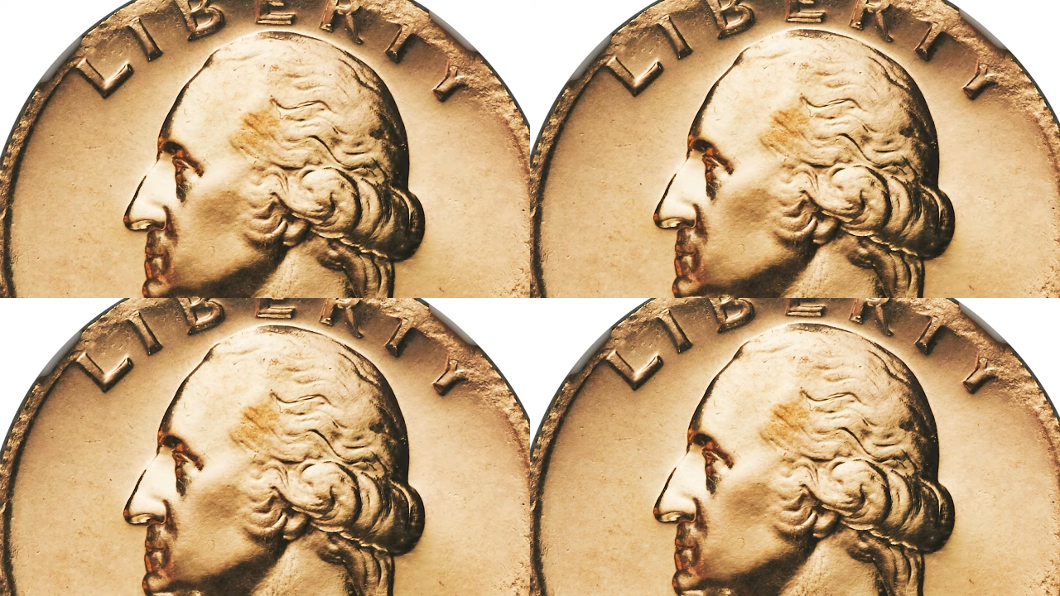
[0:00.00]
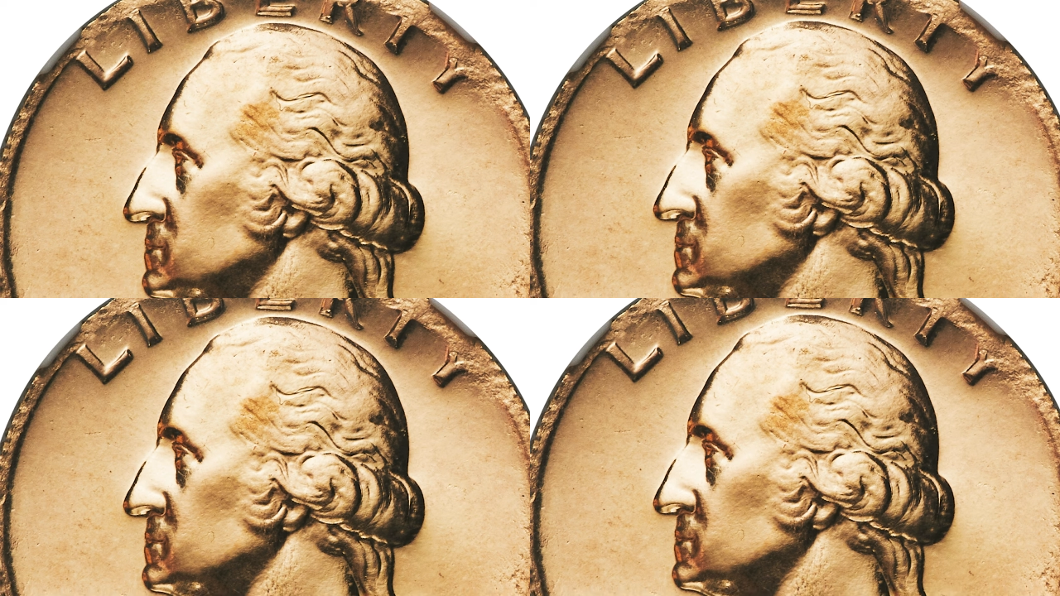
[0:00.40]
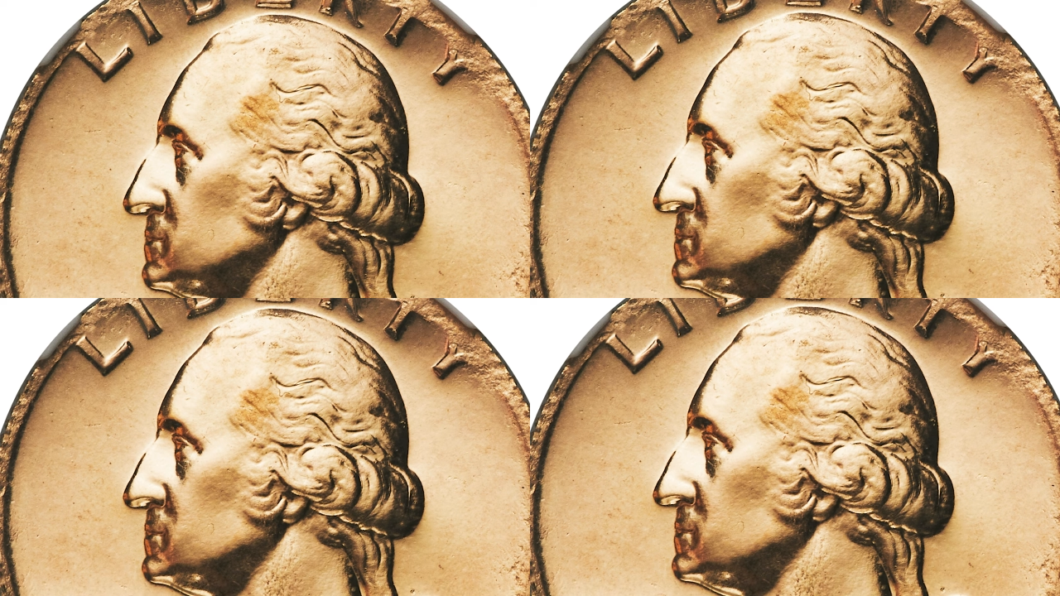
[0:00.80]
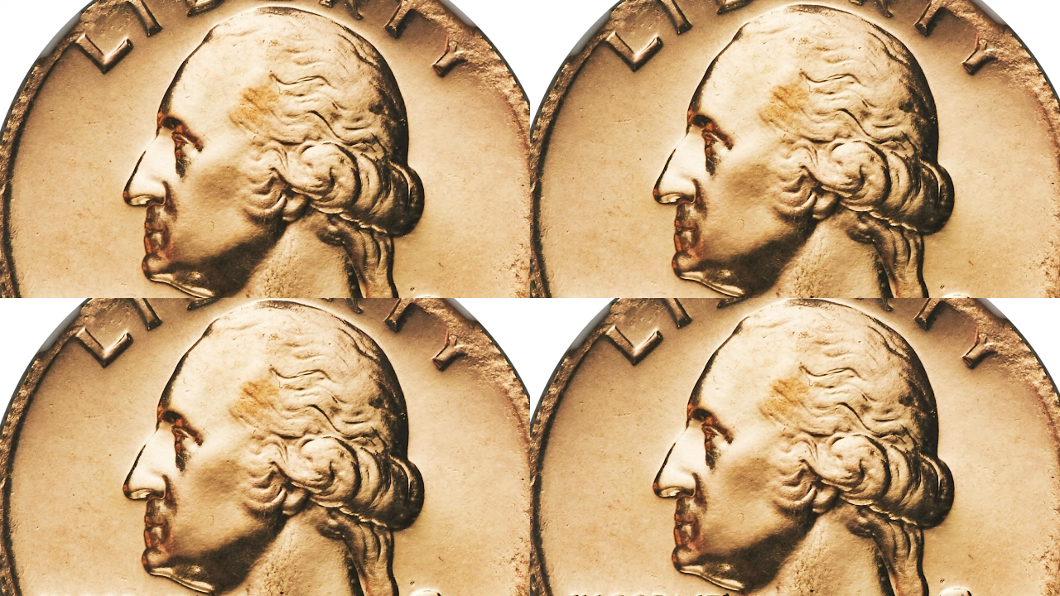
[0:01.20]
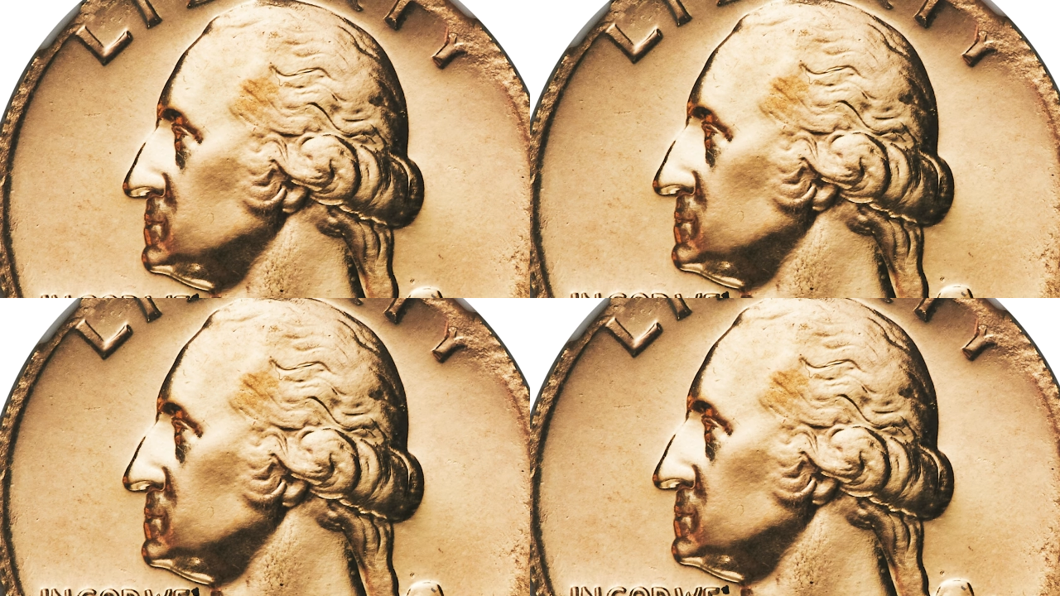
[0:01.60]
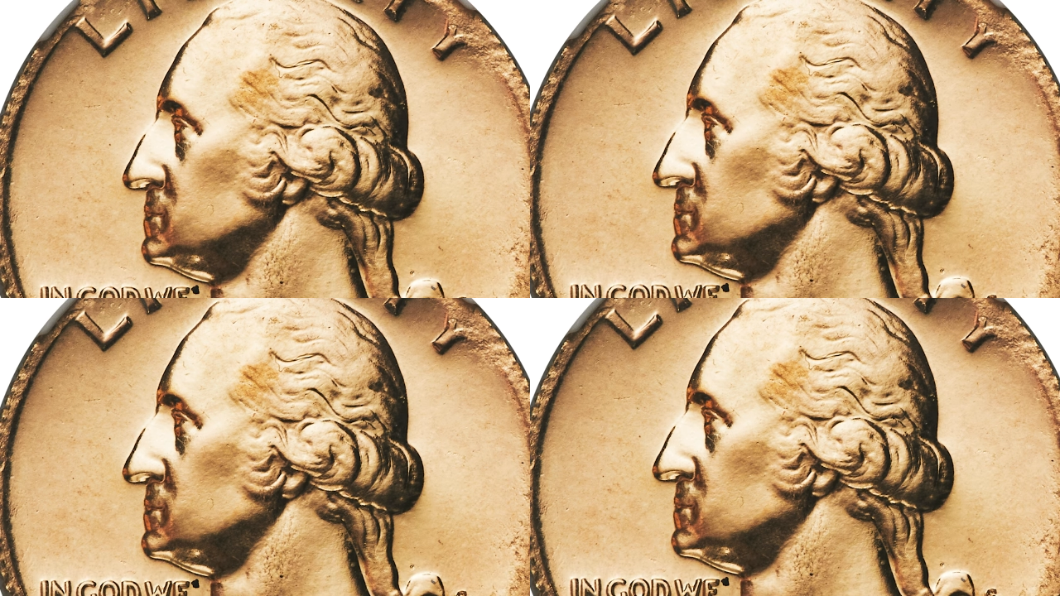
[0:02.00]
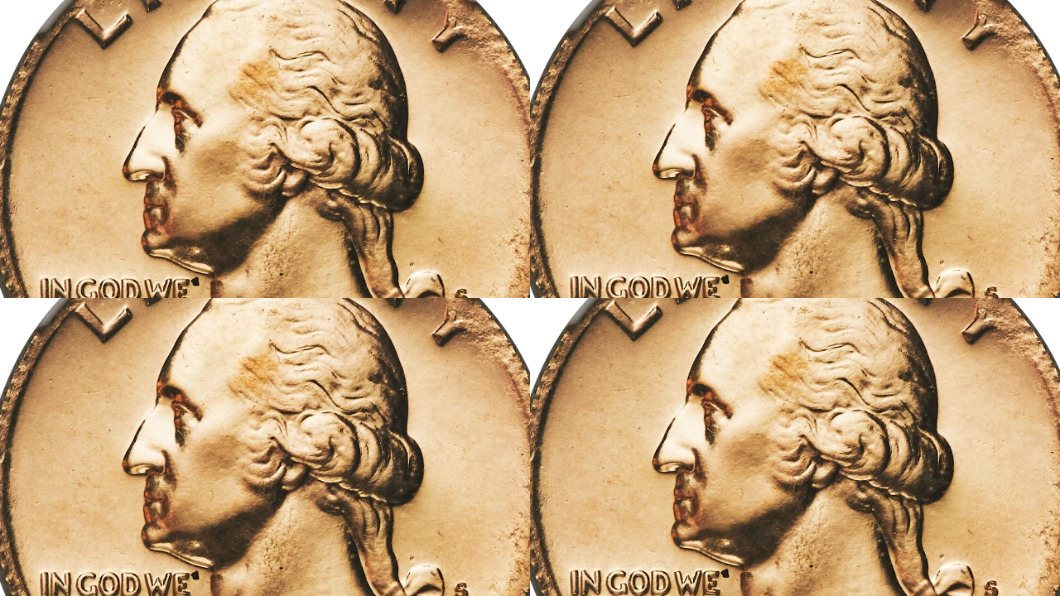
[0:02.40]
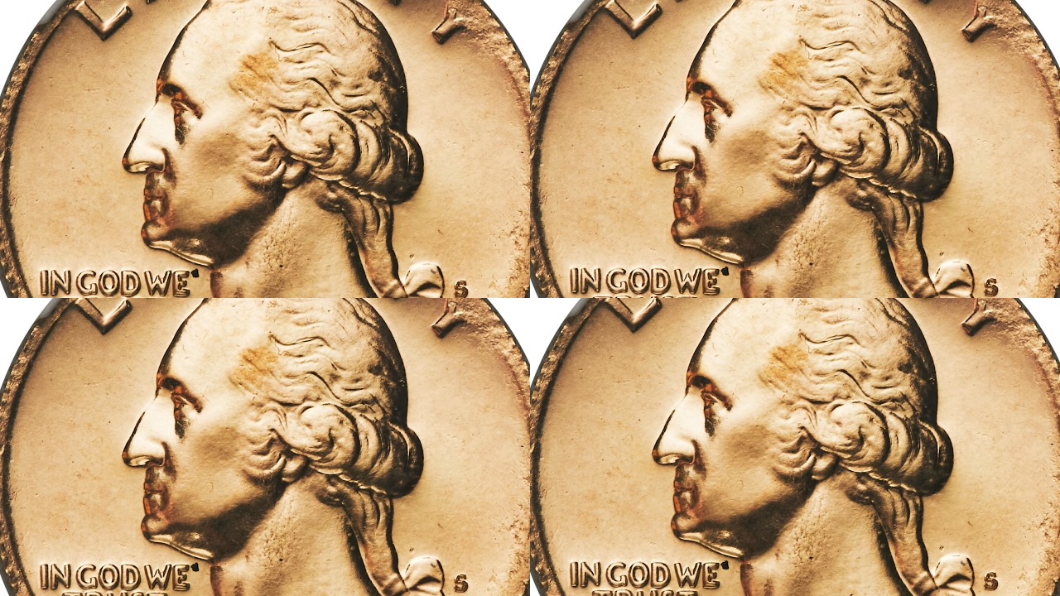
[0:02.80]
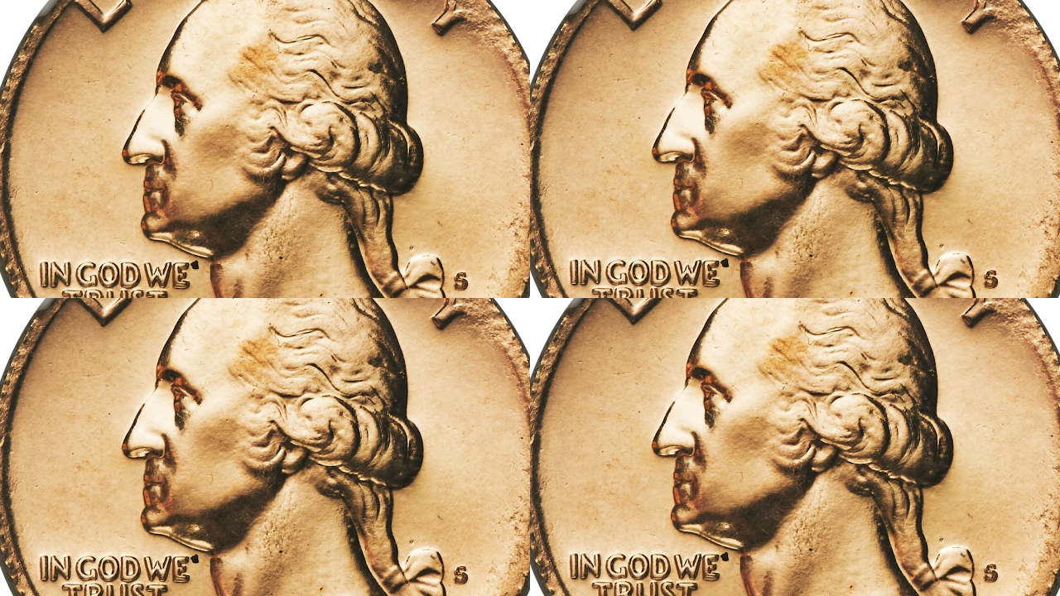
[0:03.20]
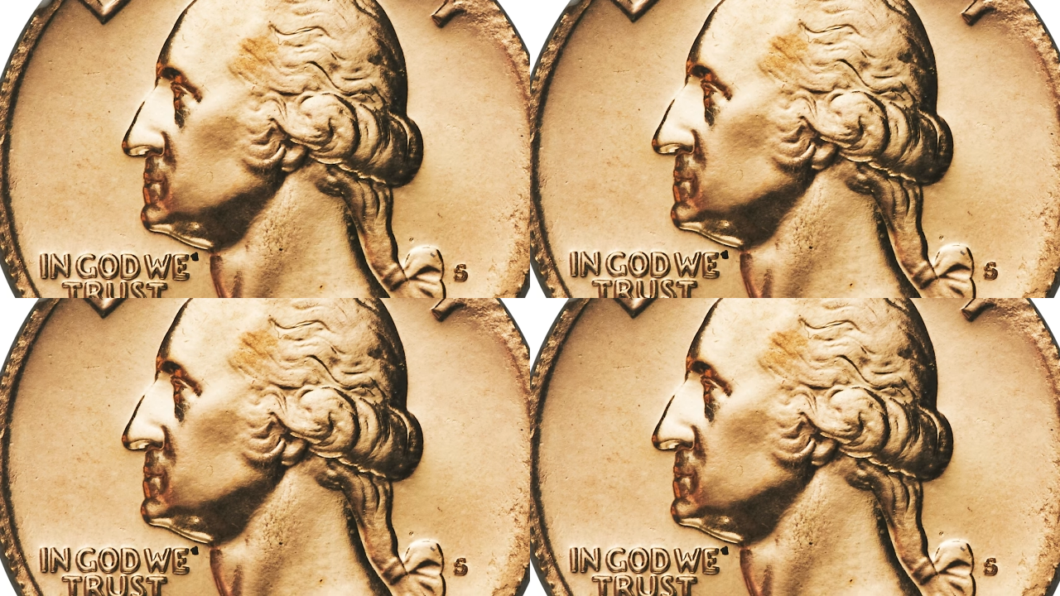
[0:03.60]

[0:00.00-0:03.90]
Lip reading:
Nobody's mouth can be seen.